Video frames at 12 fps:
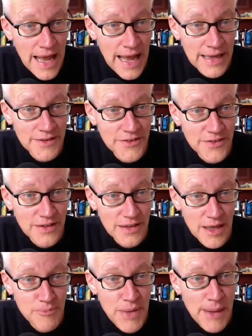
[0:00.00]
and
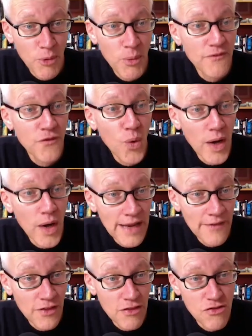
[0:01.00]
people were falling
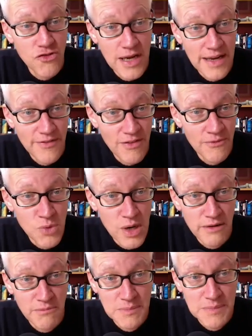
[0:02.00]
in the streets of
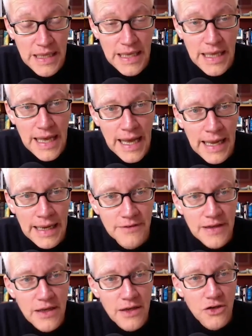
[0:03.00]
Rome,
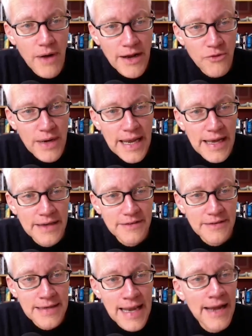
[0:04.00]
and Gregory
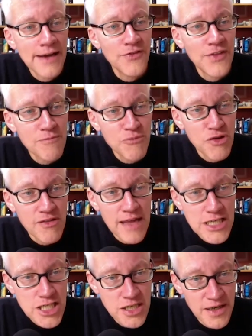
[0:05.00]
had led this
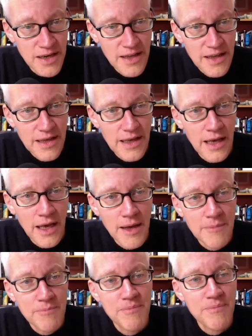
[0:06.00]
procession
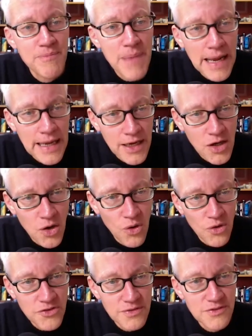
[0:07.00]
begging
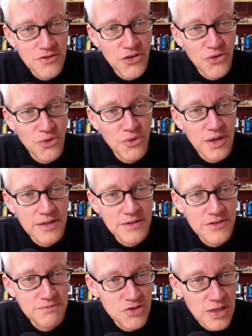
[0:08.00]
God to
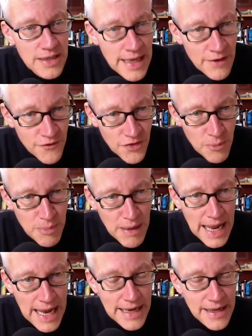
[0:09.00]
lift the
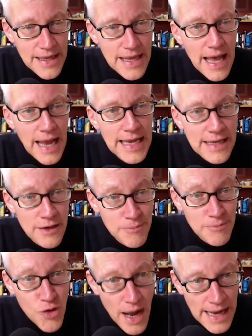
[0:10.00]
plague, and he
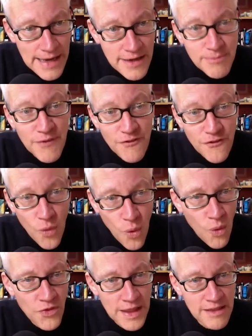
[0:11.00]
had prayed
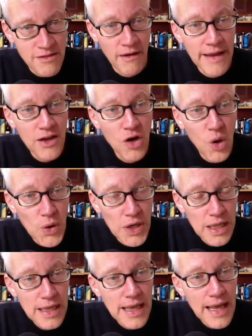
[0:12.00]
before this icon,
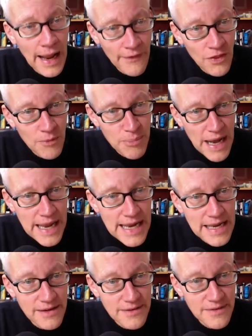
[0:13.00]
and the
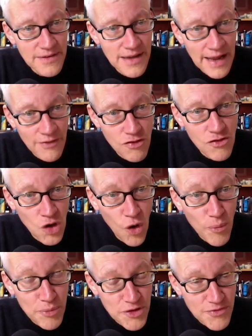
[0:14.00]
plague had
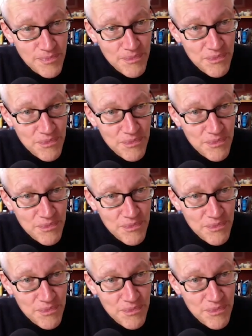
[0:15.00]
stopped.